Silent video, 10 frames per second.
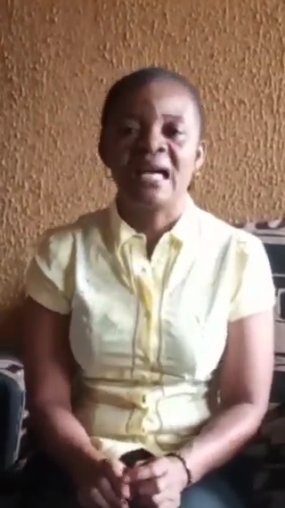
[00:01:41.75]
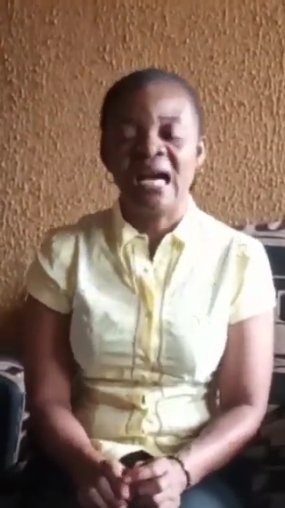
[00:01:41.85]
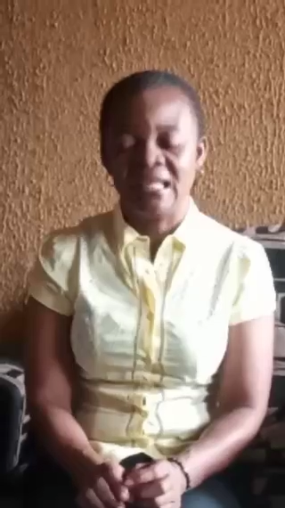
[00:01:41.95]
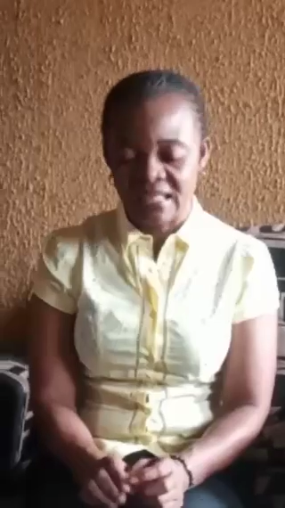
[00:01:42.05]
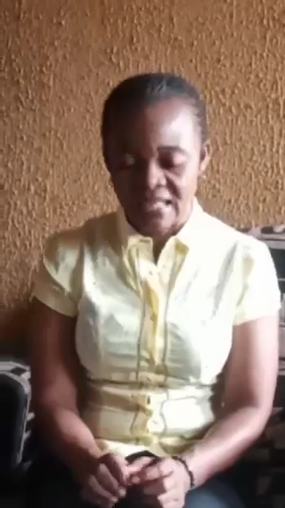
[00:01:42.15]

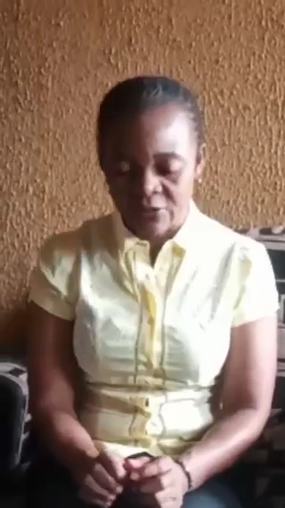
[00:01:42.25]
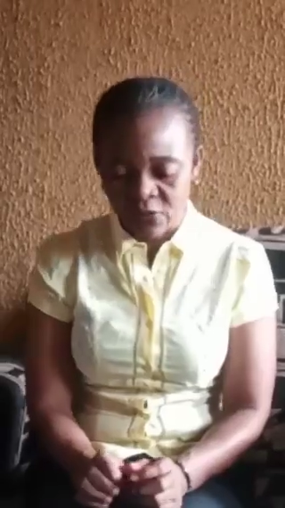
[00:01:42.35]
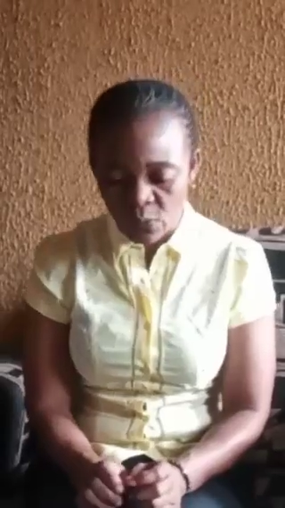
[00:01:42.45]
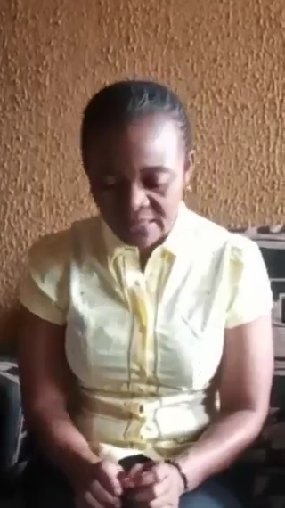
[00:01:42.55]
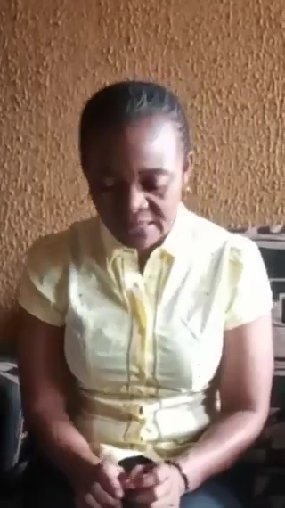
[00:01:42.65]
and a
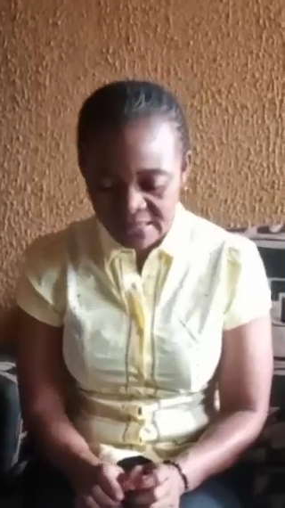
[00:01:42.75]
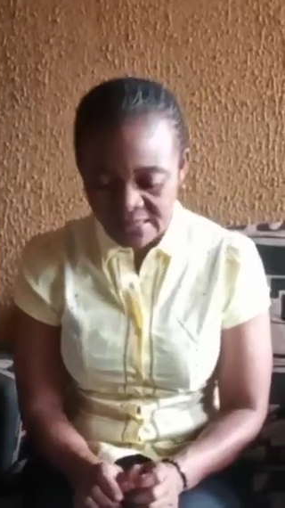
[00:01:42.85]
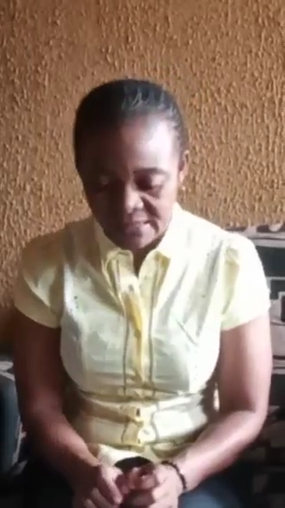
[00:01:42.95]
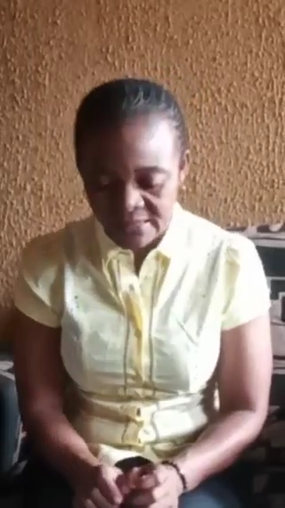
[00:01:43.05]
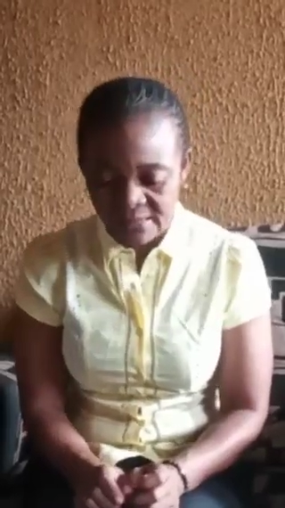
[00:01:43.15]
solid,
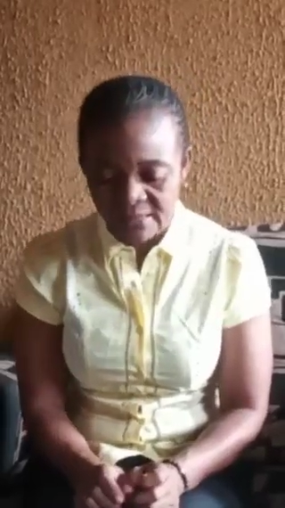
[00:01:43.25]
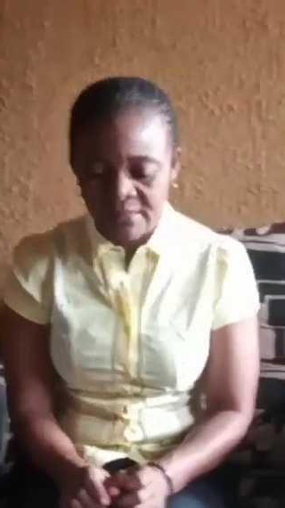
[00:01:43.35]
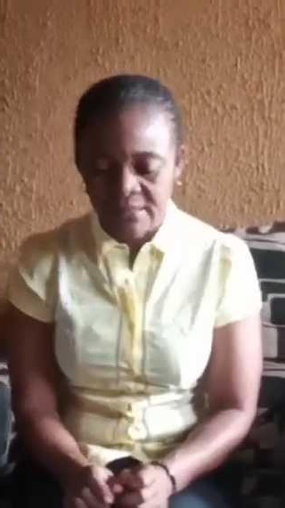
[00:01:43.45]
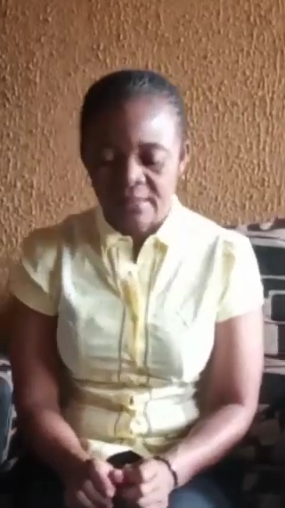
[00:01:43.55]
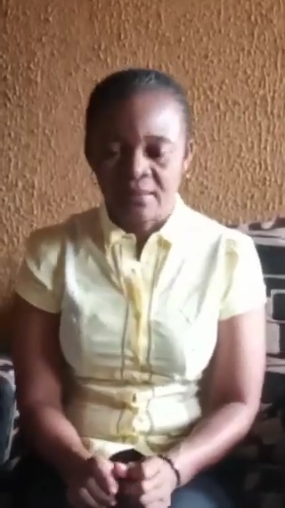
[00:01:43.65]

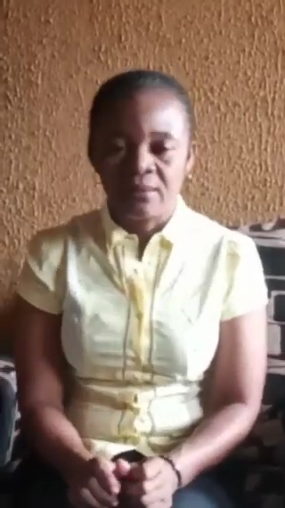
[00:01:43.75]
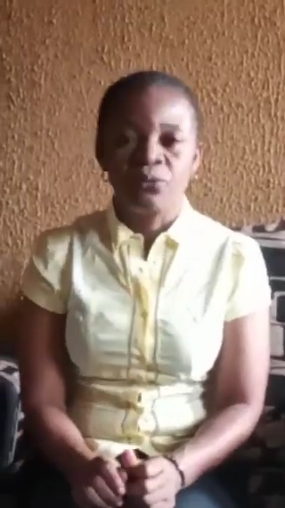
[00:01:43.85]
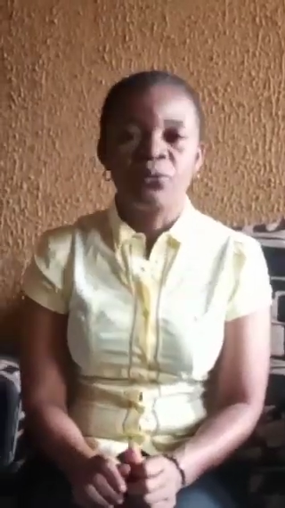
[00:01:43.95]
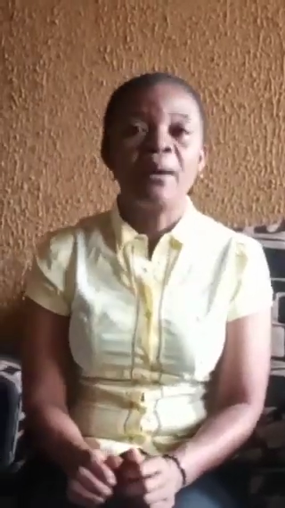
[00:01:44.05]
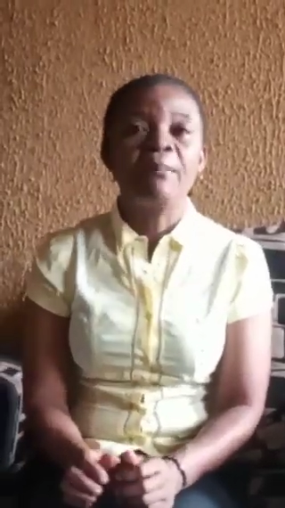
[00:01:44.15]

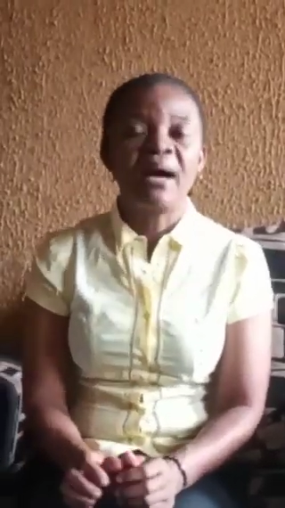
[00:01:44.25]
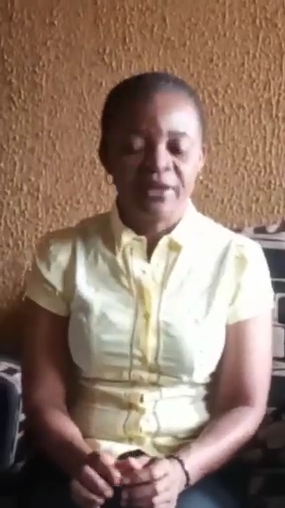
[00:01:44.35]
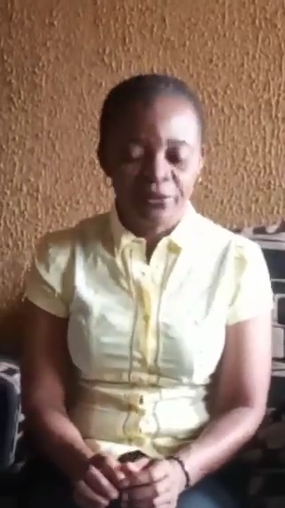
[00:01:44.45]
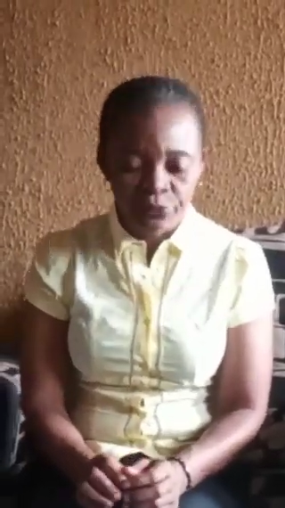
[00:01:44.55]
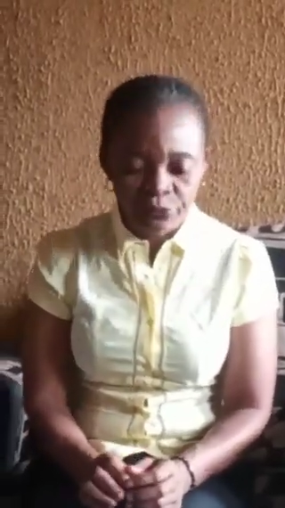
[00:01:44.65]

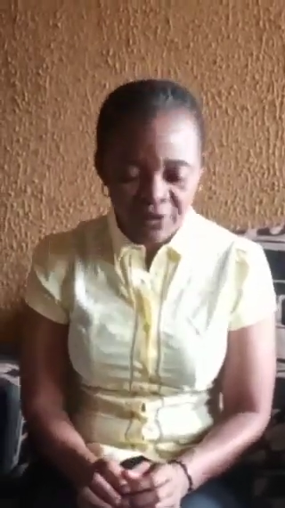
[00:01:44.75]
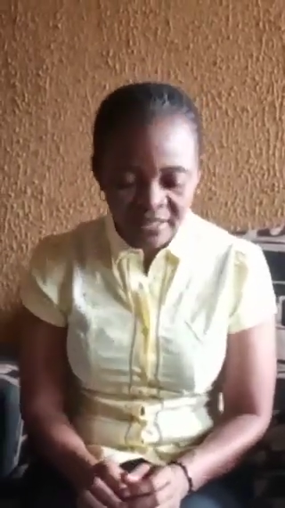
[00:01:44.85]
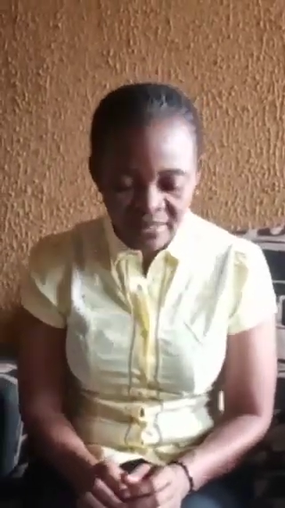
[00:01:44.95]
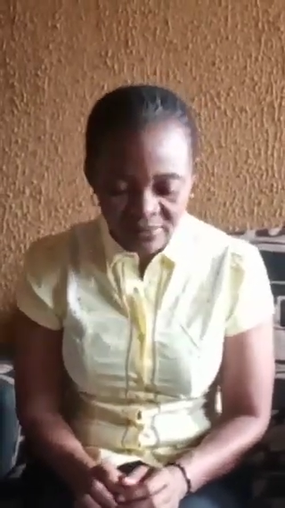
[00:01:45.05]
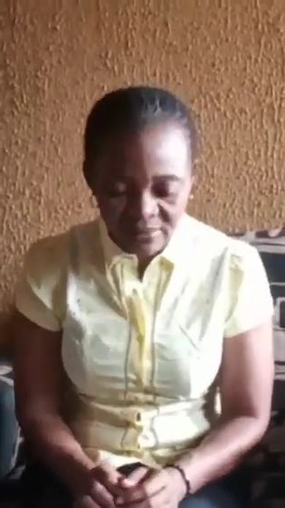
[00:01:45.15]
whereby you
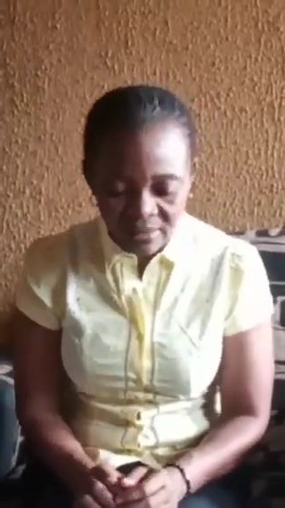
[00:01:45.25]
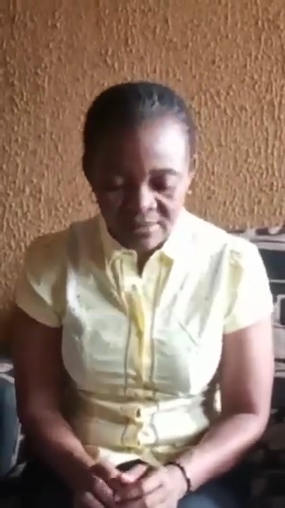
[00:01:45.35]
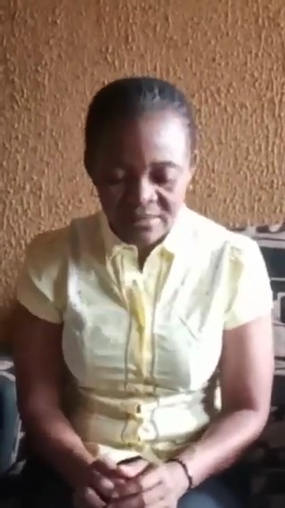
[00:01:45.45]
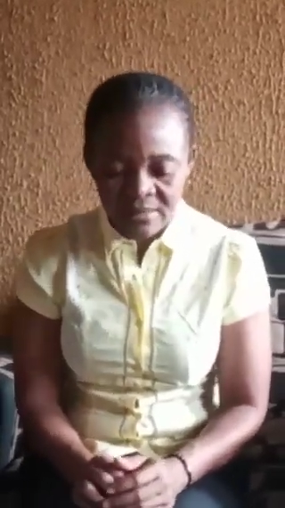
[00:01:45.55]
find out that